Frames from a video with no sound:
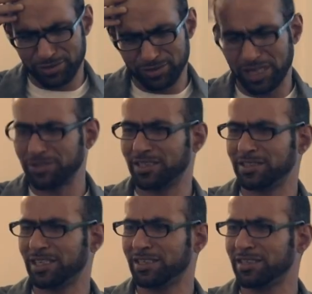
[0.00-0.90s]

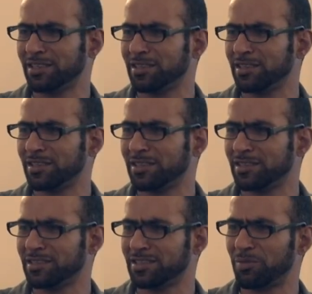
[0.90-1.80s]
2010.
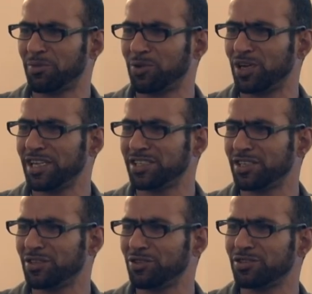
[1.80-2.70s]
The population
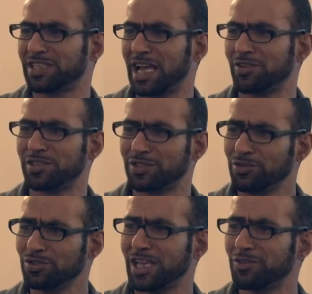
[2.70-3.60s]
in your town is
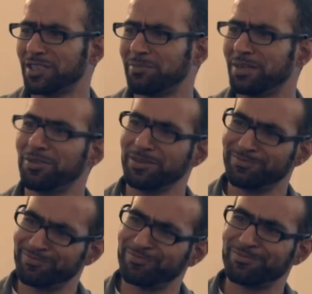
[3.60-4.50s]
2,000 people.
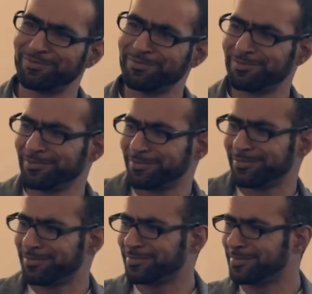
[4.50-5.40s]

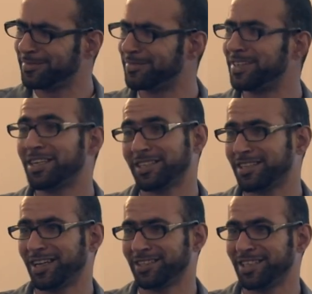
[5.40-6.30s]
Very
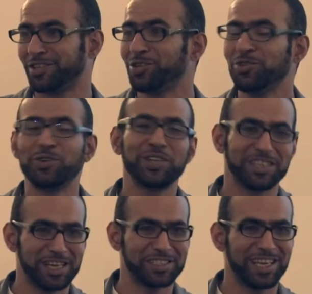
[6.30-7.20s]
exciting. You know, in
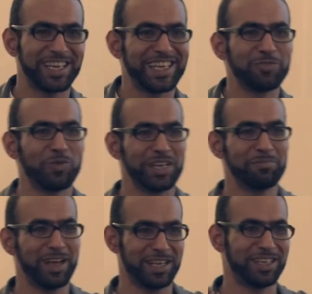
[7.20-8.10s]
Gaza, in one
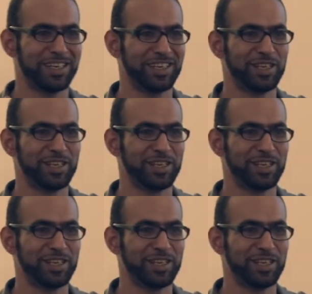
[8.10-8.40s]
mile,